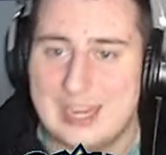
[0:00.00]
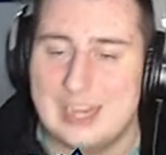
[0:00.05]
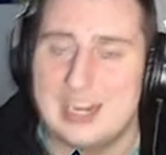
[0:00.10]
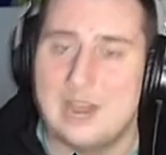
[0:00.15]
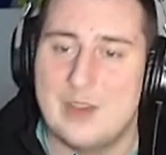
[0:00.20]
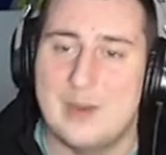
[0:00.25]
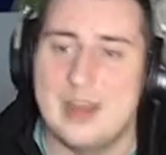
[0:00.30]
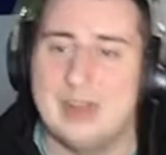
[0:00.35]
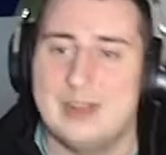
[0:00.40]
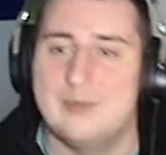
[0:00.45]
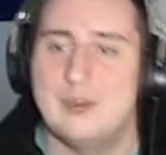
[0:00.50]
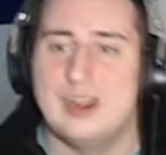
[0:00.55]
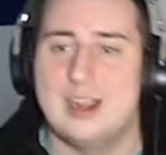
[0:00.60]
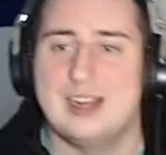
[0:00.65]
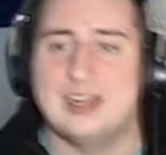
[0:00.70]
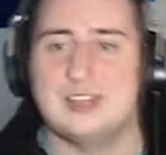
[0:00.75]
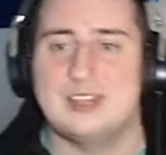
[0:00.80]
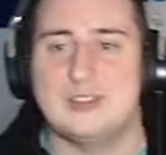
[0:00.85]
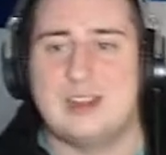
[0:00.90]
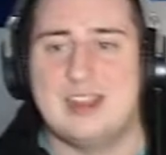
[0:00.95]
you know what, we're
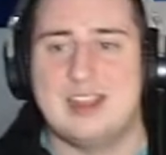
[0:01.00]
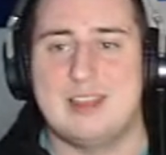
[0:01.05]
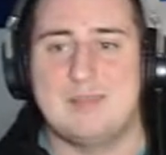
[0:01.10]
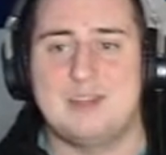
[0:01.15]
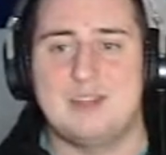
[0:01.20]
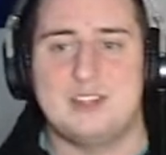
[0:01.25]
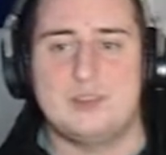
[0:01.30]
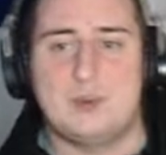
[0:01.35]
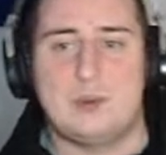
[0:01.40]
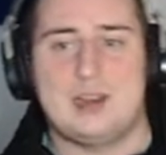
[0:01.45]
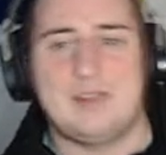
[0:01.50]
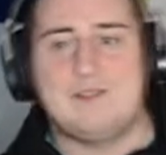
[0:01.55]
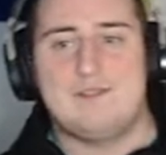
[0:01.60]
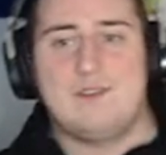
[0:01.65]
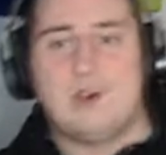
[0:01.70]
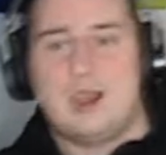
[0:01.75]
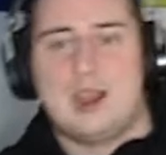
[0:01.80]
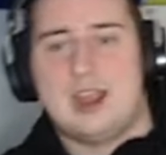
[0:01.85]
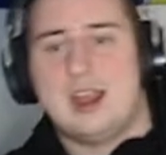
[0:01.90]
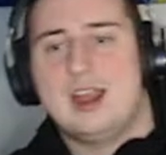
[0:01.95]
going to train them to
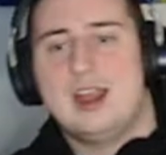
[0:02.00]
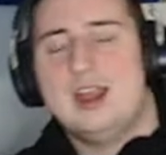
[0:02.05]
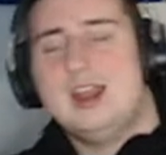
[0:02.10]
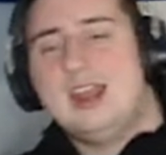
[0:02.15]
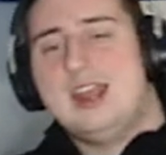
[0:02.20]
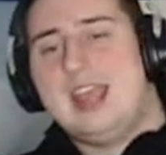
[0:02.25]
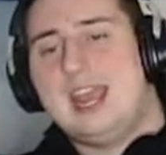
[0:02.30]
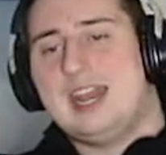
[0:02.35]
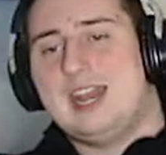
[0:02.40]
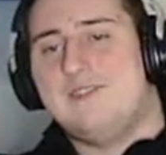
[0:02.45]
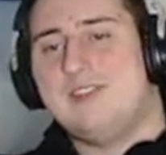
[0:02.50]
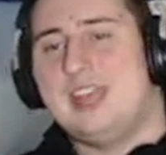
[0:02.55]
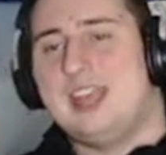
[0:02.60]
twenty-four, and if they